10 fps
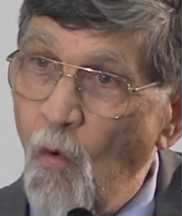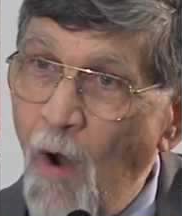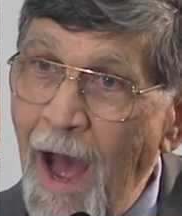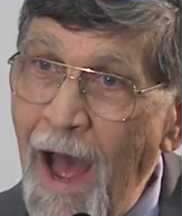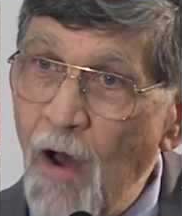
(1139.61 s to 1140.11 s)

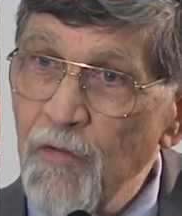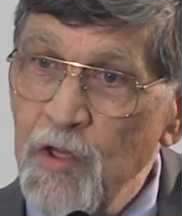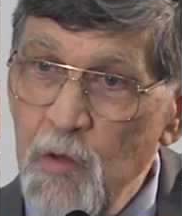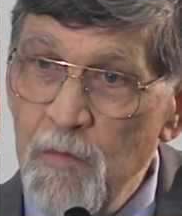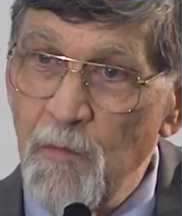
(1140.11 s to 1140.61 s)
how the
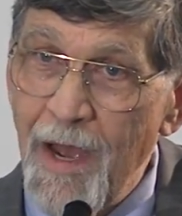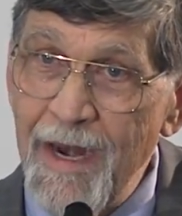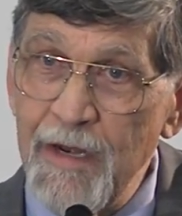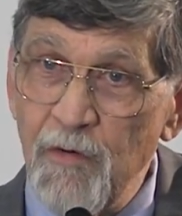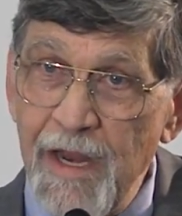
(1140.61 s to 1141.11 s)
human
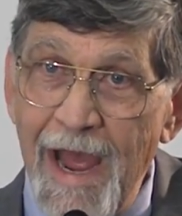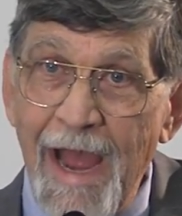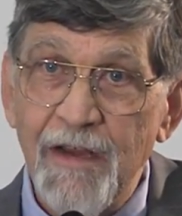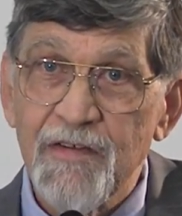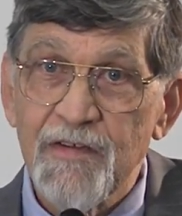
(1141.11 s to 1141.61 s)
body
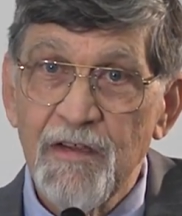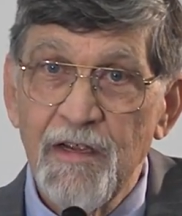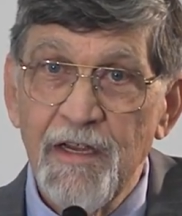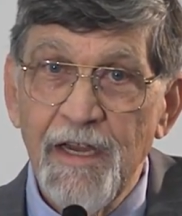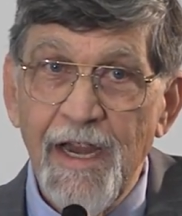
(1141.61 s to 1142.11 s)
reacts,
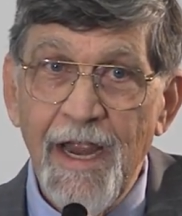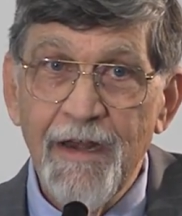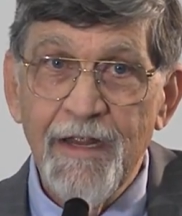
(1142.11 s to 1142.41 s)
and